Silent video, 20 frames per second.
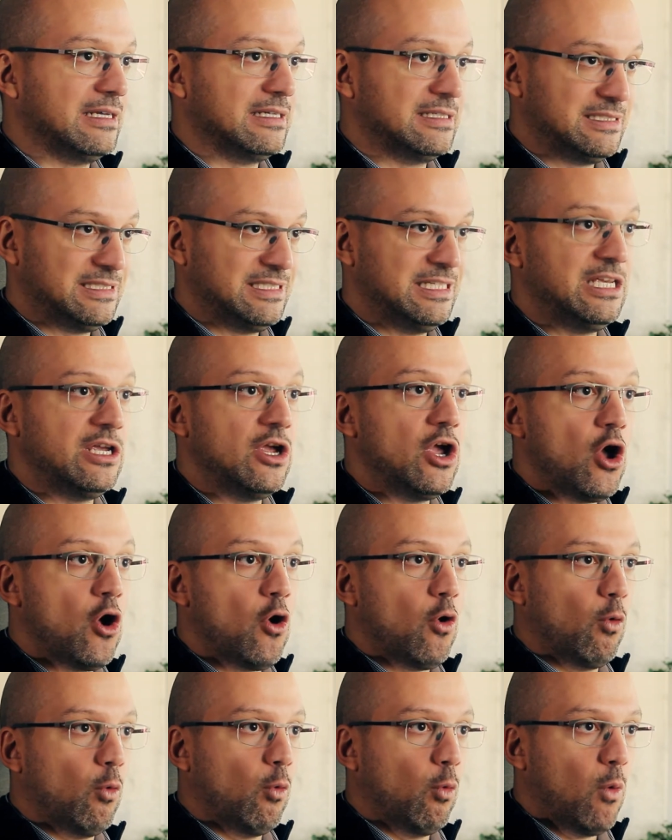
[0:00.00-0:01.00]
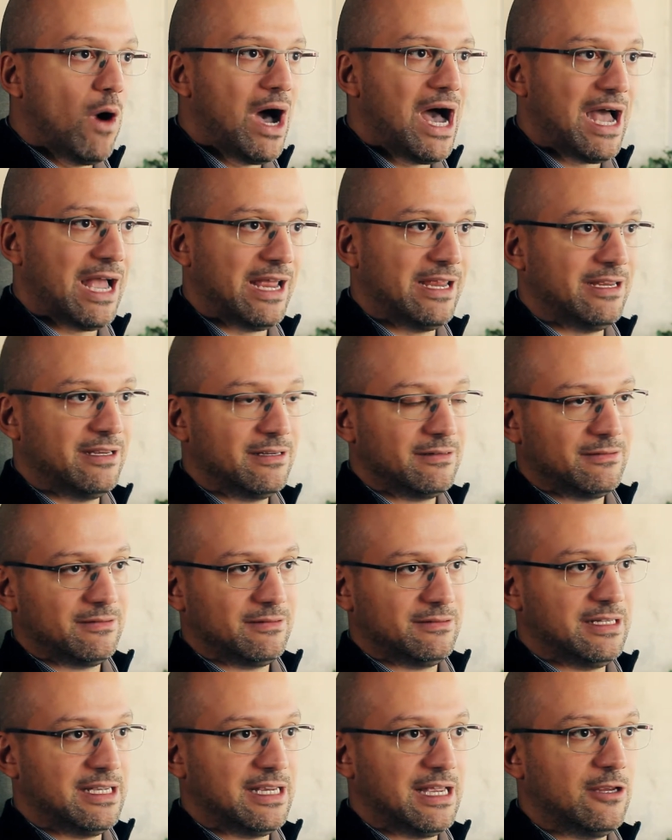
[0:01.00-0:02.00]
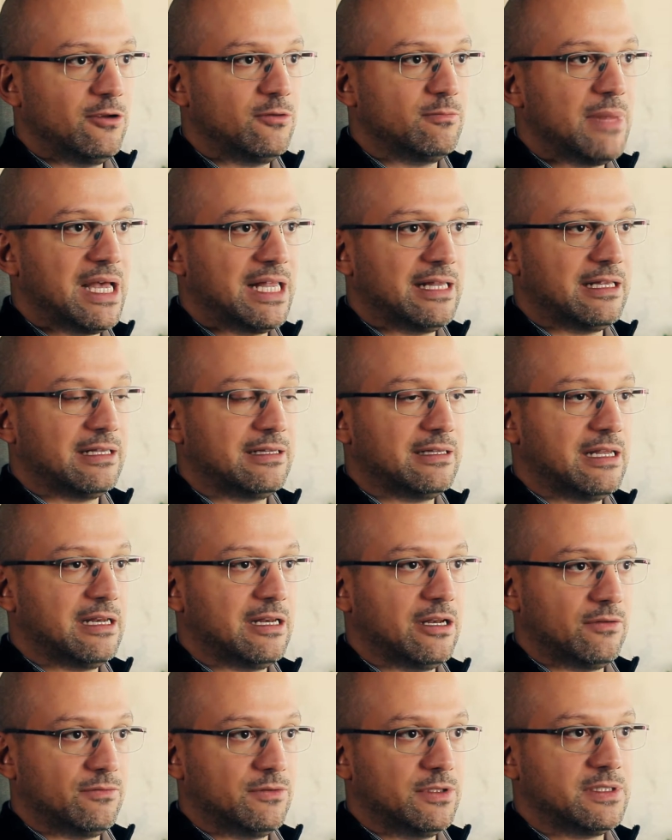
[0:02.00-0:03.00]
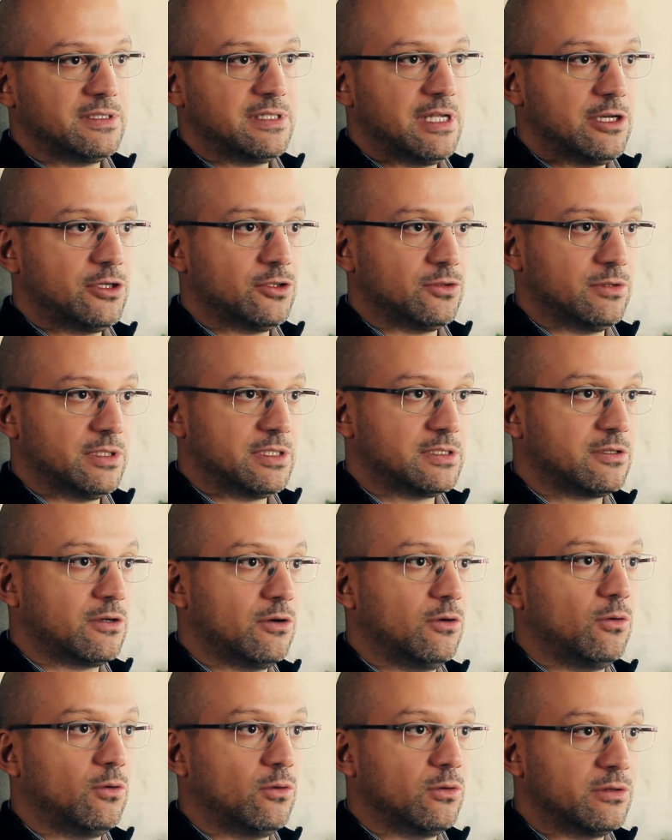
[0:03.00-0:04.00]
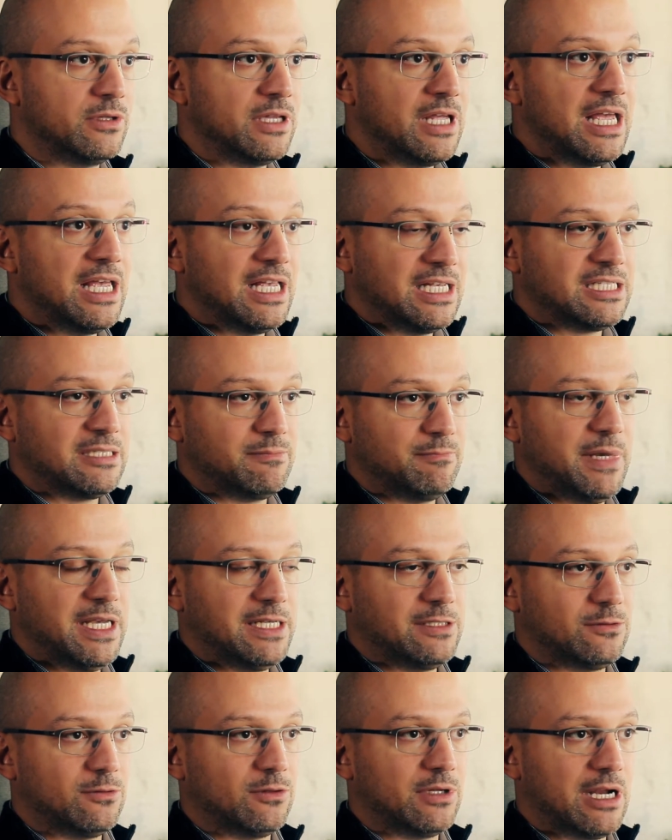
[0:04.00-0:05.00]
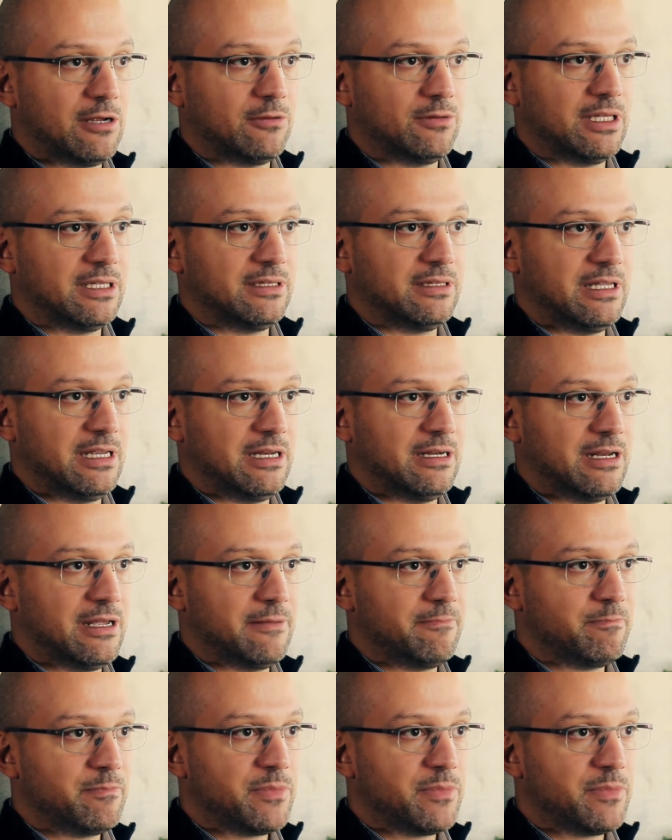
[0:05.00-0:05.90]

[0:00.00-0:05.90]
see why the Ku band antenna of the station is called space-to-ground antenna.